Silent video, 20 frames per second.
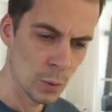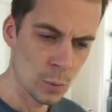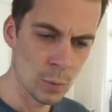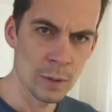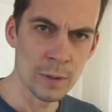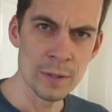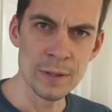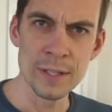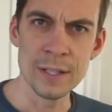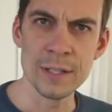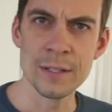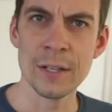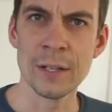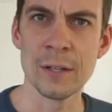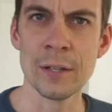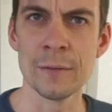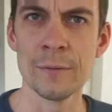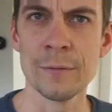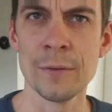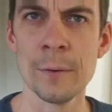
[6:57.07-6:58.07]
One of these I
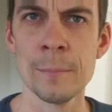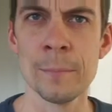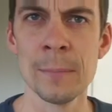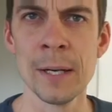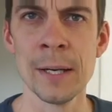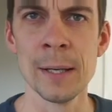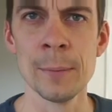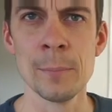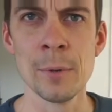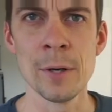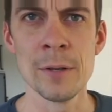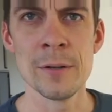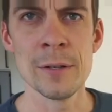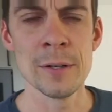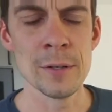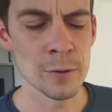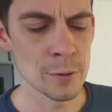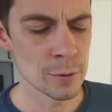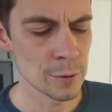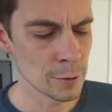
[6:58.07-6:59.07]
got from my
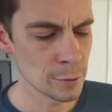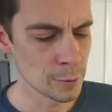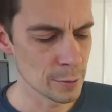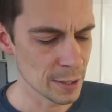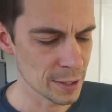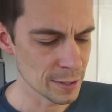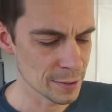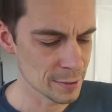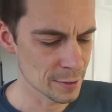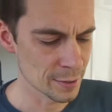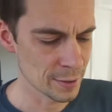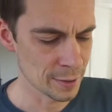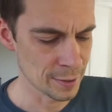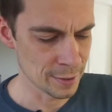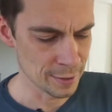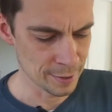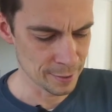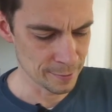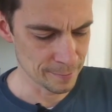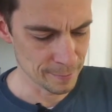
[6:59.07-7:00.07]
brother-in-law, who has
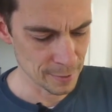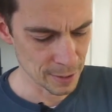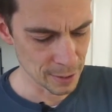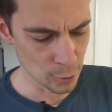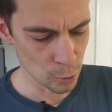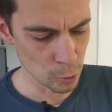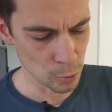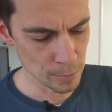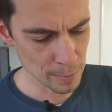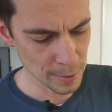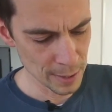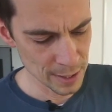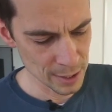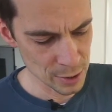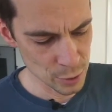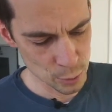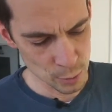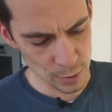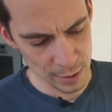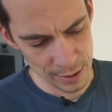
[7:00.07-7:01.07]
a
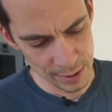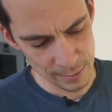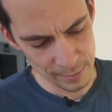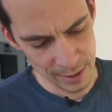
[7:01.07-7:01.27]
homepage where he